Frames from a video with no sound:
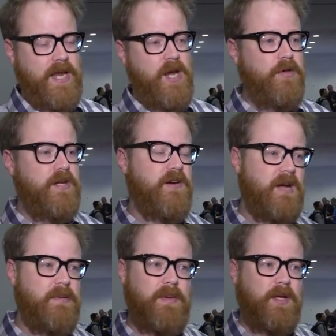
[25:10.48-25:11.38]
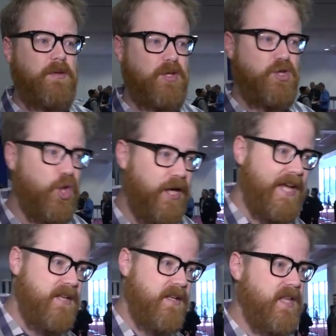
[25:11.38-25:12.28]
know that you're not going to be able to look
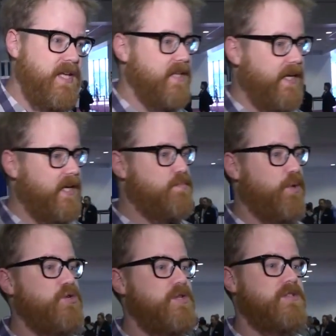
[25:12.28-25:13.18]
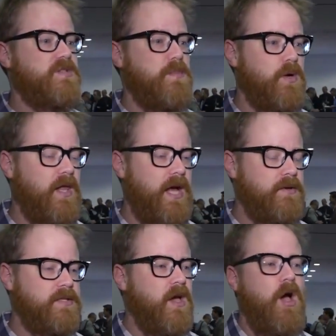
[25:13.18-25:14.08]
into things like explosions or smoke
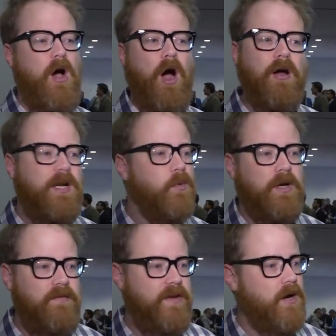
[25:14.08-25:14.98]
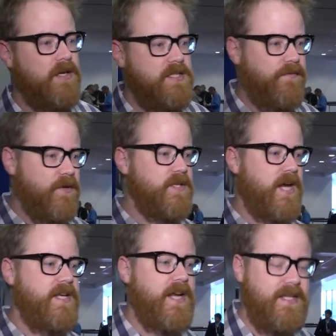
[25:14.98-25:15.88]
clouds aren't going to work in VR, because the first thing
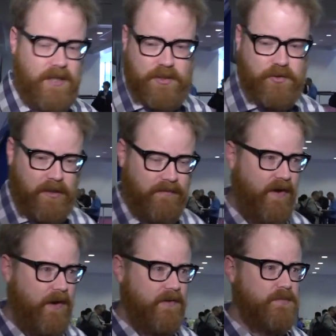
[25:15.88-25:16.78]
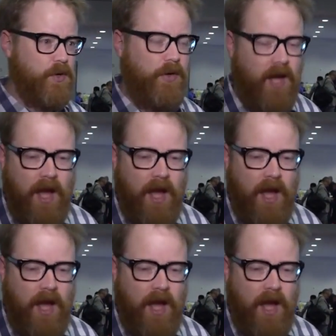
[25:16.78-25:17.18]
I did, I saw a trail of fire and smoke.